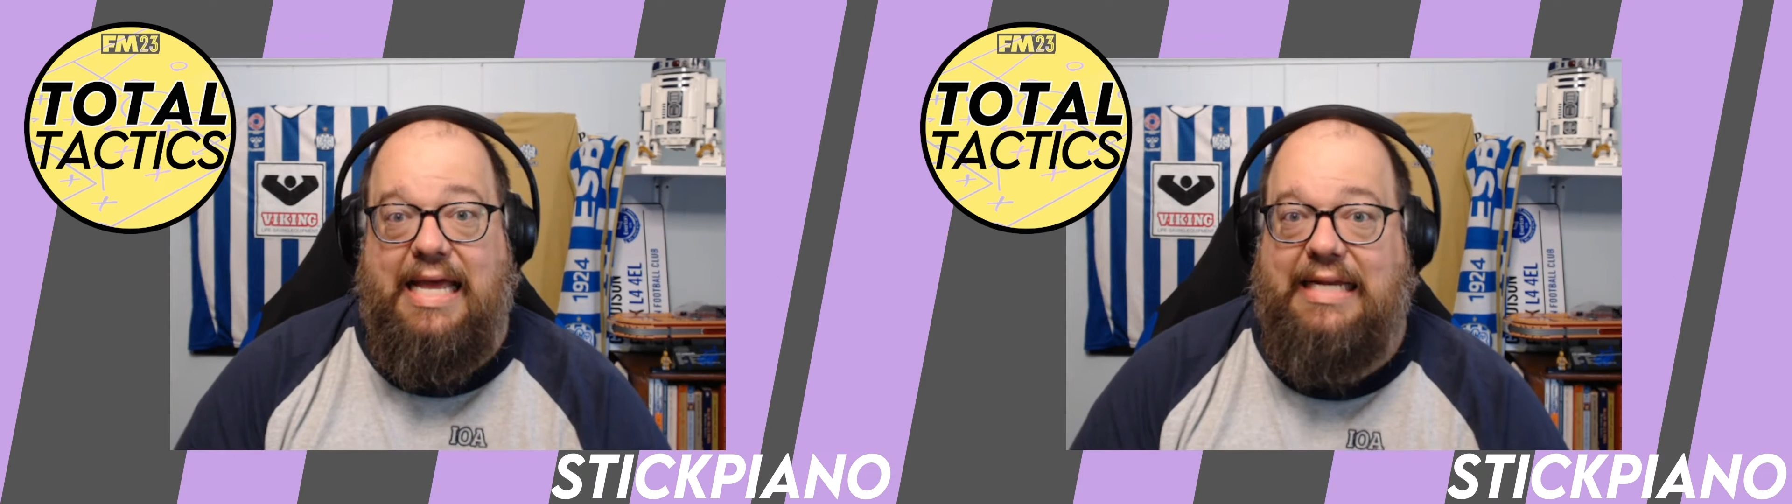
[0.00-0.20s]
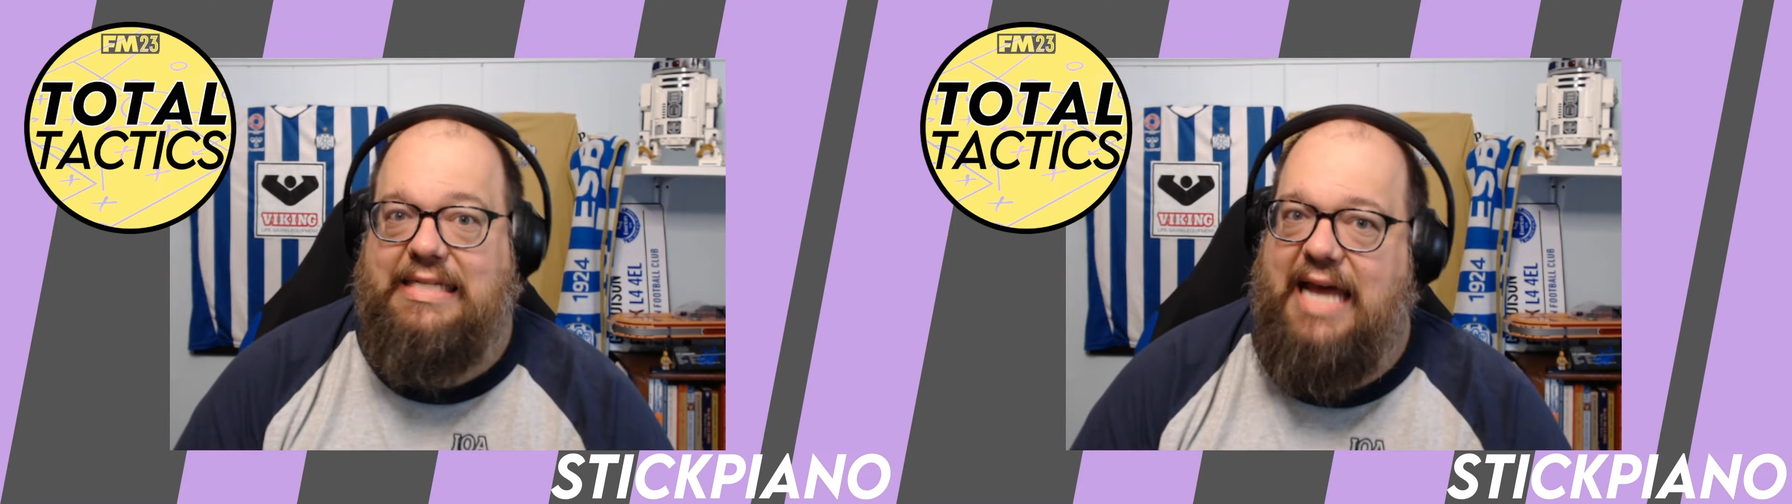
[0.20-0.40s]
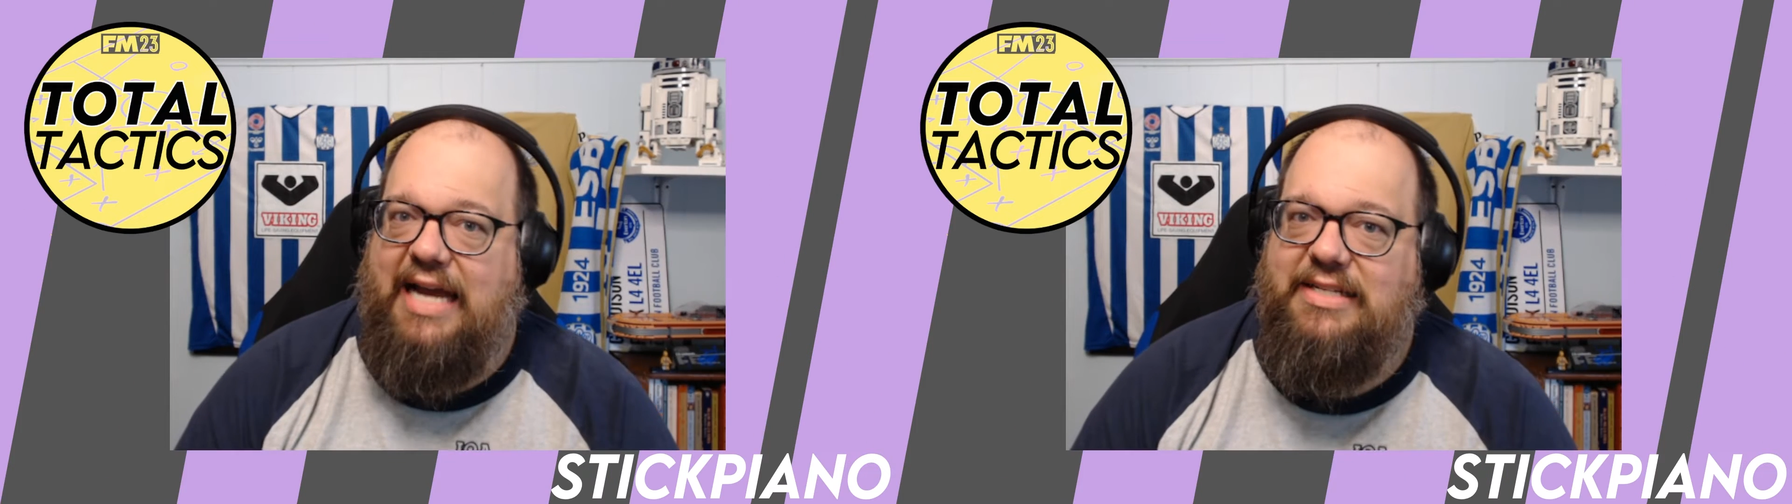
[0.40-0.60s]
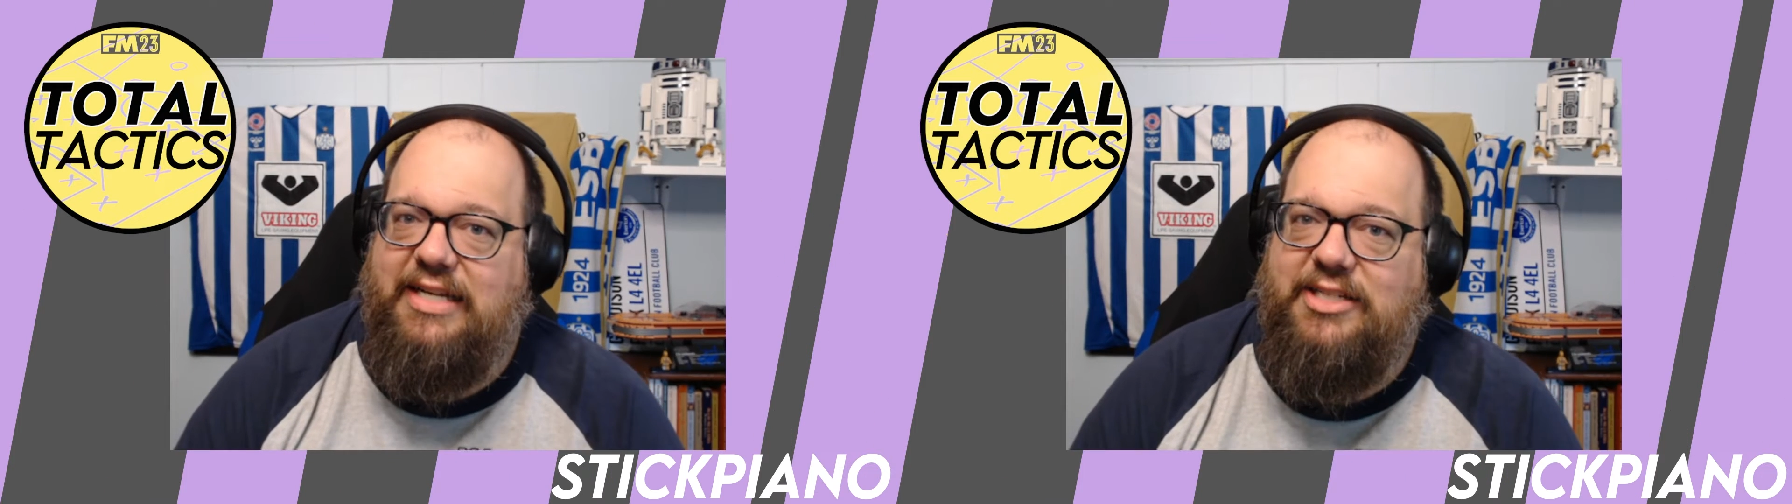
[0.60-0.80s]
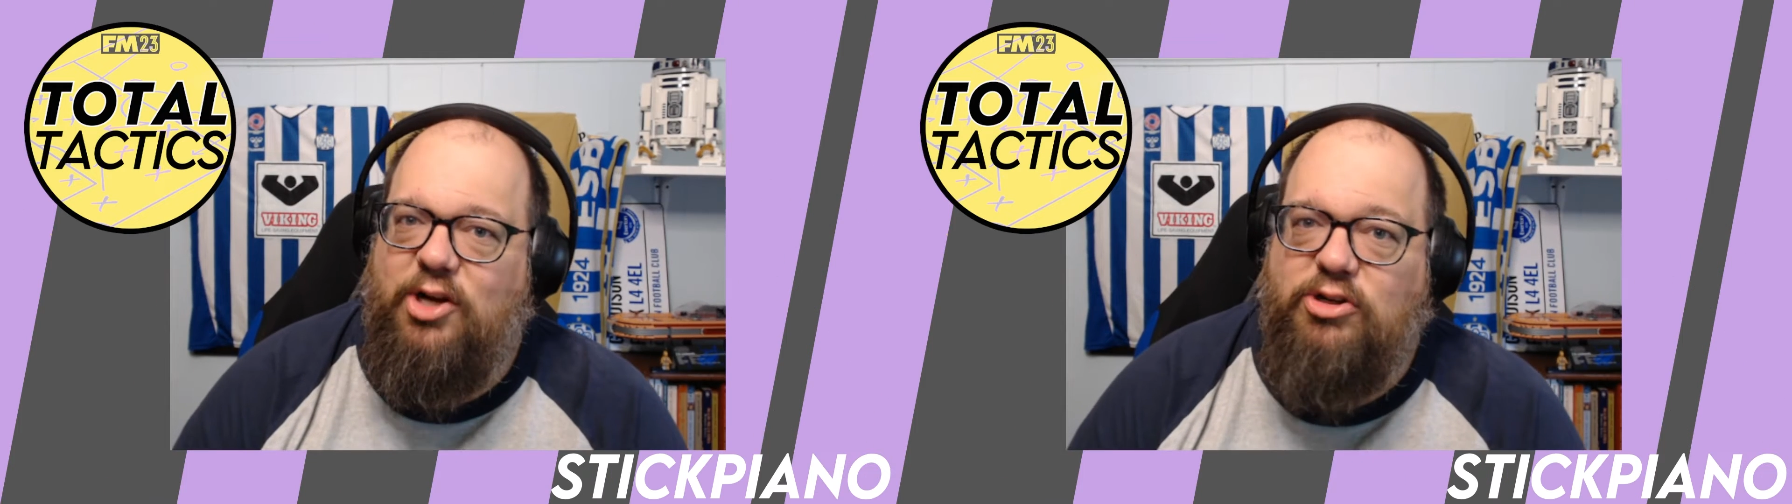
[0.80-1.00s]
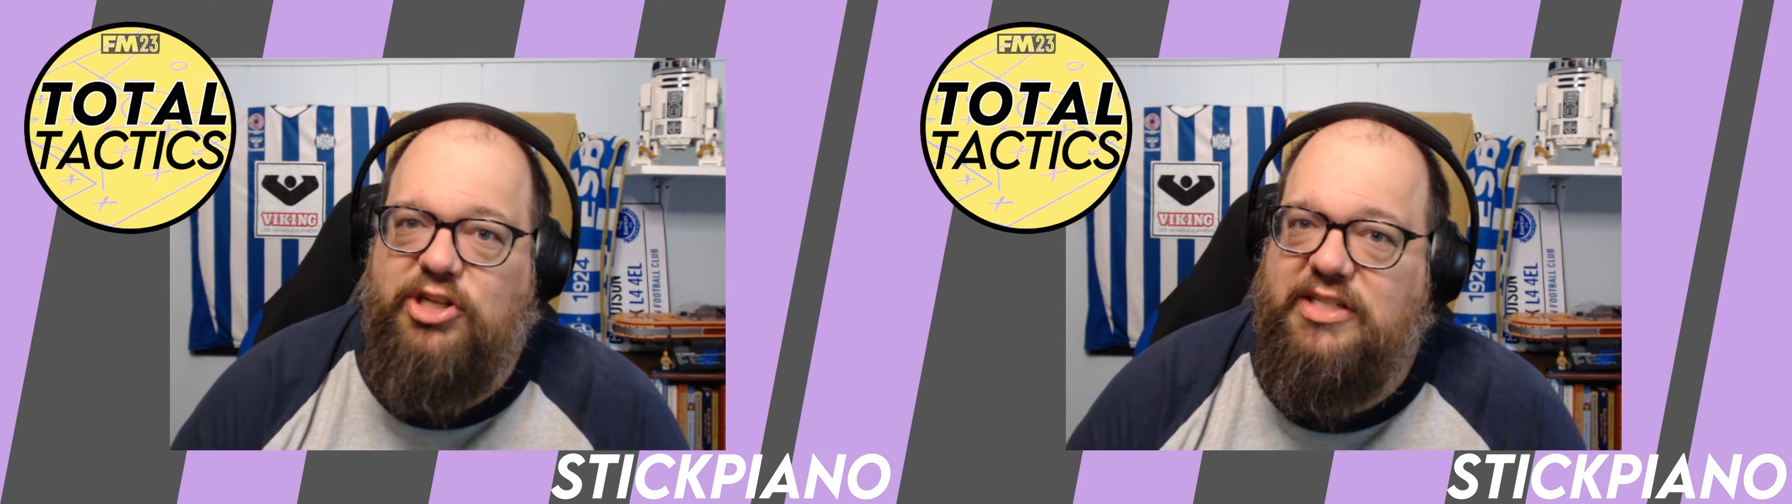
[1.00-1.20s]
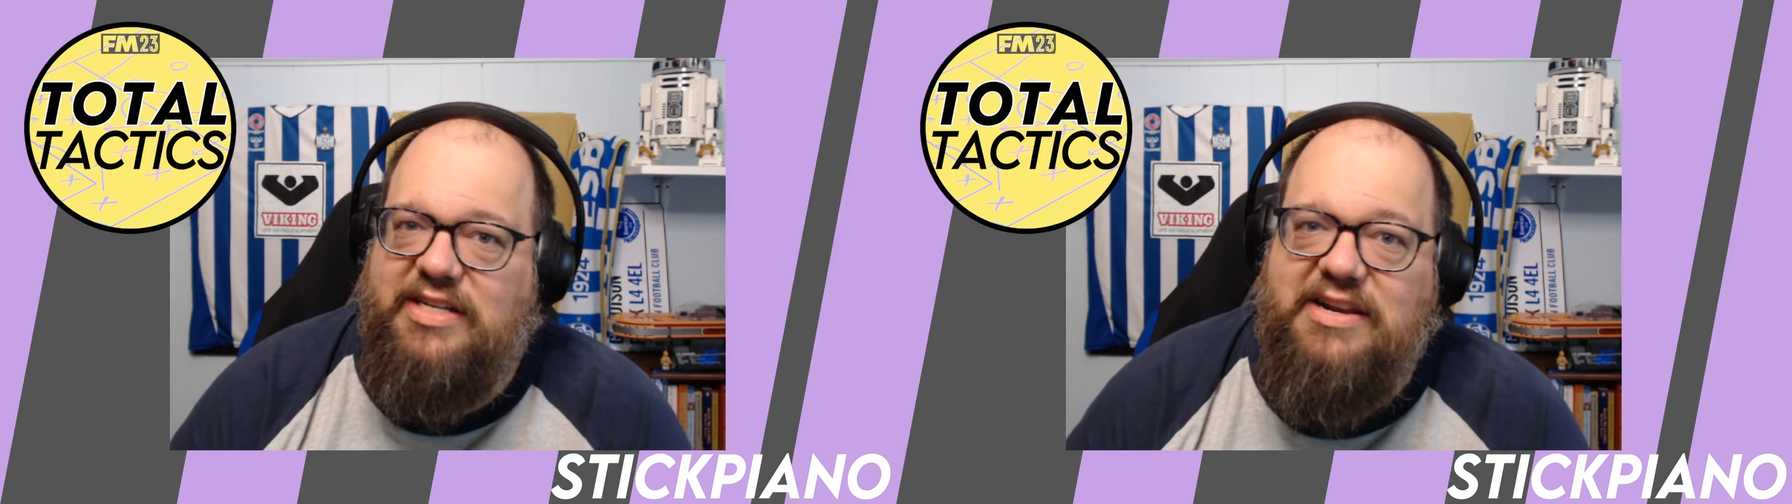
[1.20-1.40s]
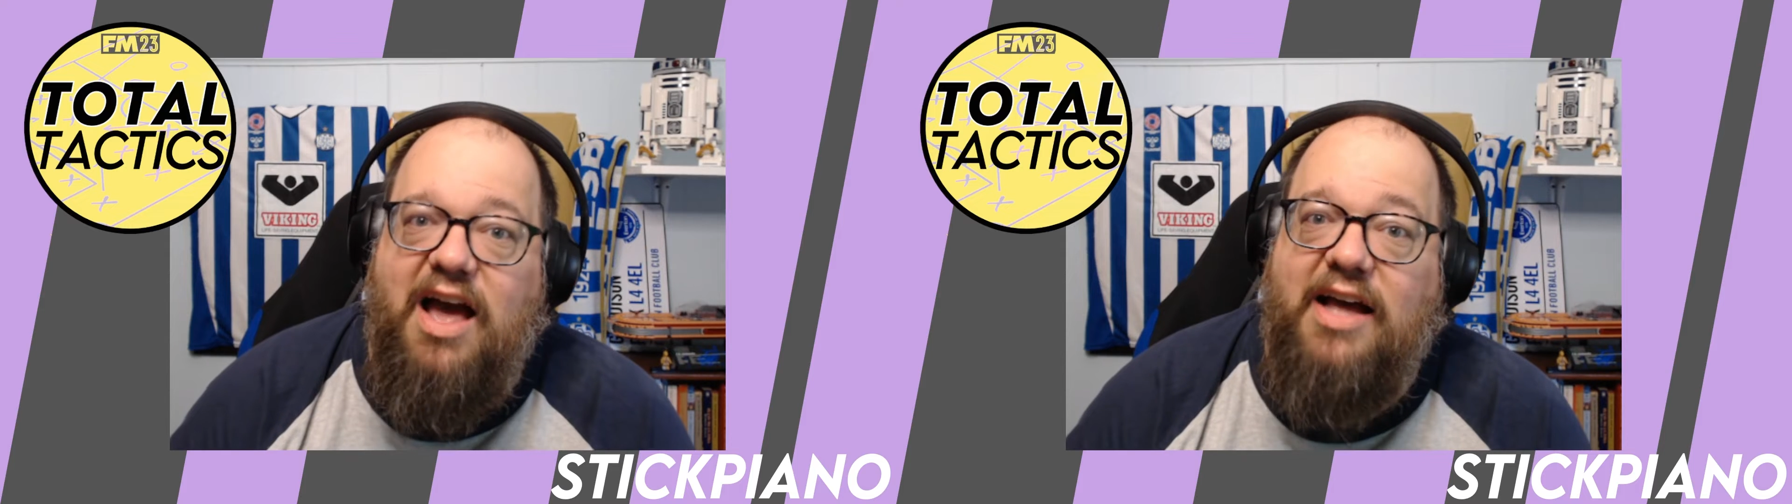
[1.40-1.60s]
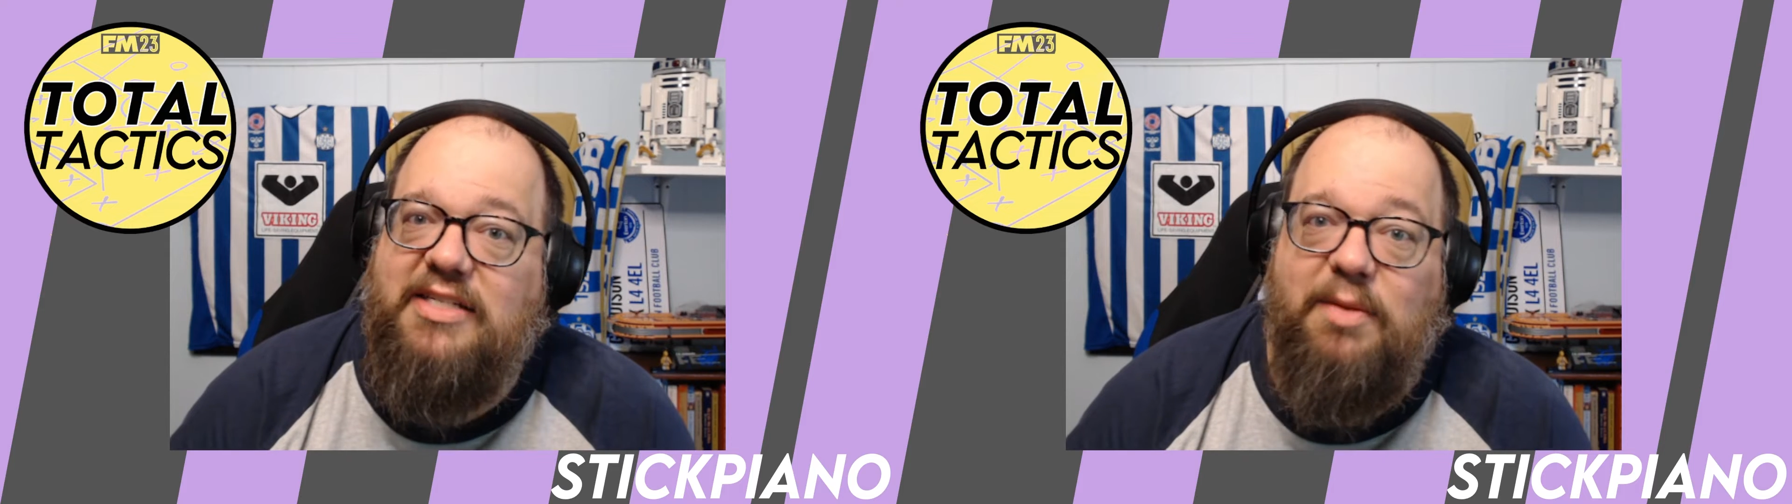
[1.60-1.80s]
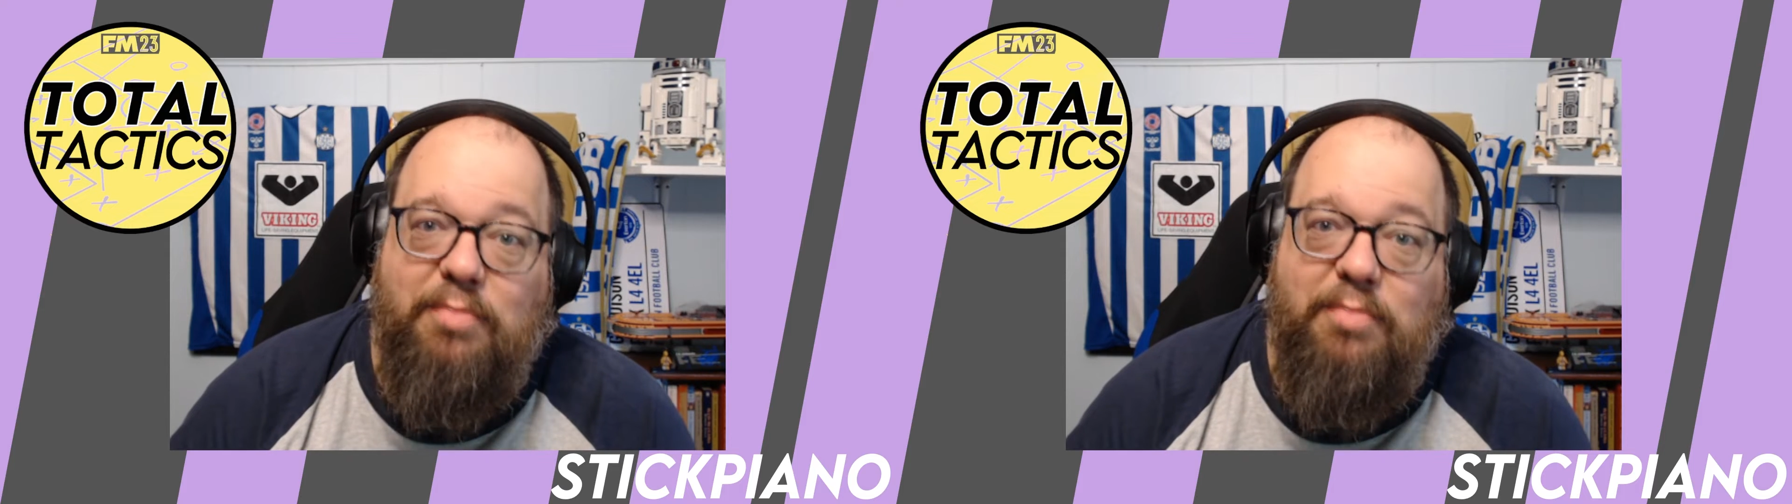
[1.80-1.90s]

Tactics are just not